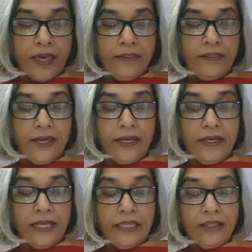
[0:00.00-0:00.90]

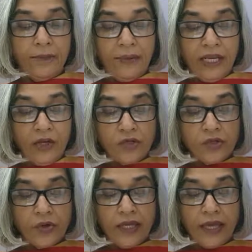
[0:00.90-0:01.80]
Then in the
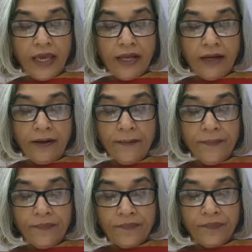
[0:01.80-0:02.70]
Paleozoic era,
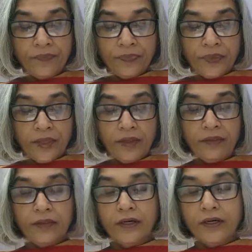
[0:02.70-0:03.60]

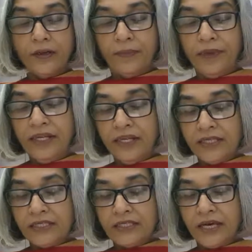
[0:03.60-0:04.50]
the
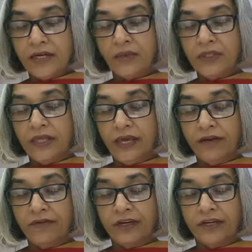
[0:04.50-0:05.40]
periods that were
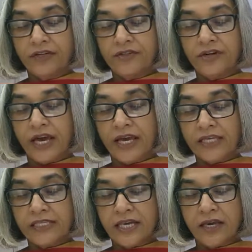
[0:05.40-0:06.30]
there were
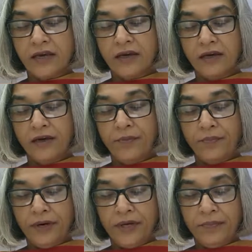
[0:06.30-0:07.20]
Triassic,
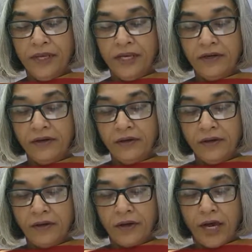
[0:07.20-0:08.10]
Permian,
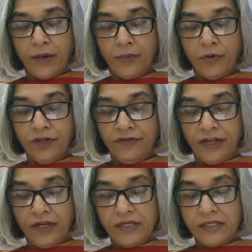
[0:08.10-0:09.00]

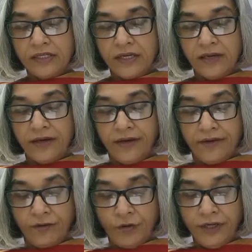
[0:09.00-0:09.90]
Carboniferous,
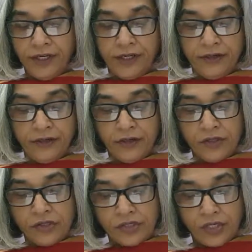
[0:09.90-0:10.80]
Devonian,
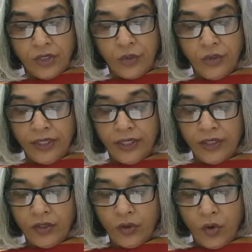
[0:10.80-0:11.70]

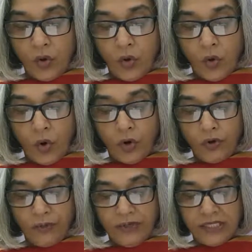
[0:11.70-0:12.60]
Silurian,
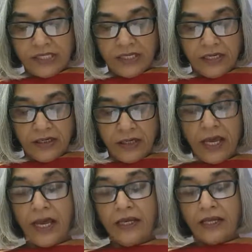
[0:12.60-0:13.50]
Ordovician,
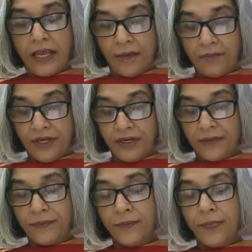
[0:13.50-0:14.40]
and Cambrian.